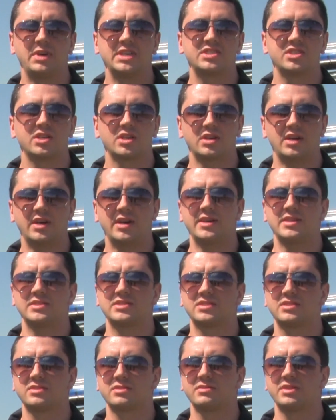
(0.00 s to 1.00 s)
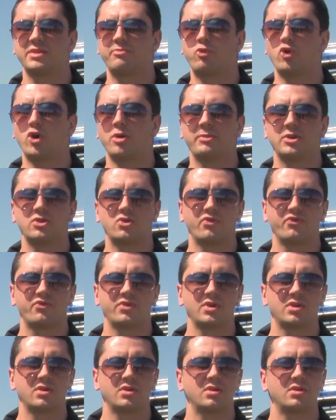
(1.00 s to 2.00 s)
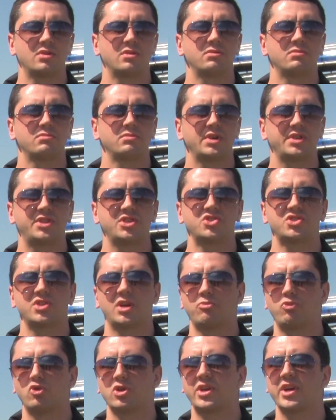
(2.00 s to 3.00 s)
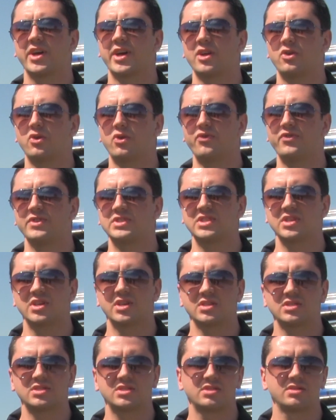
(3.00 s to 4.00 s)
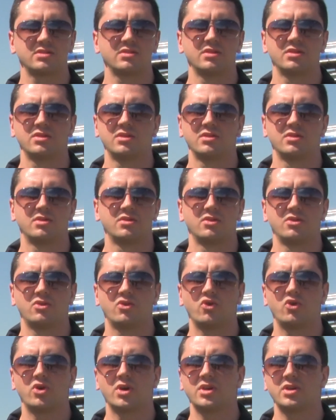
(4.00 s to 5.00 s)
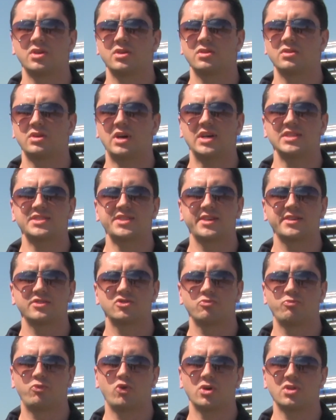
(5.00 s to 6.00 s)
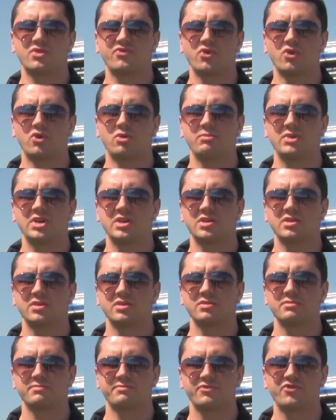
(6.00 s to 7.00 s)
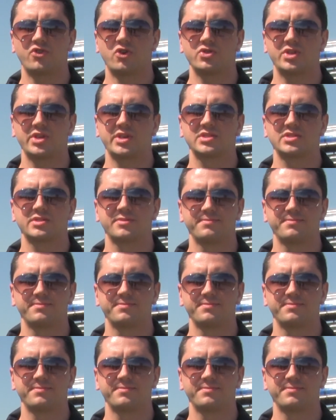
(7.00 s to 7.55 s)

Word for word: Measure as deployment of additional Bulgarian officers or asking support from Frontex.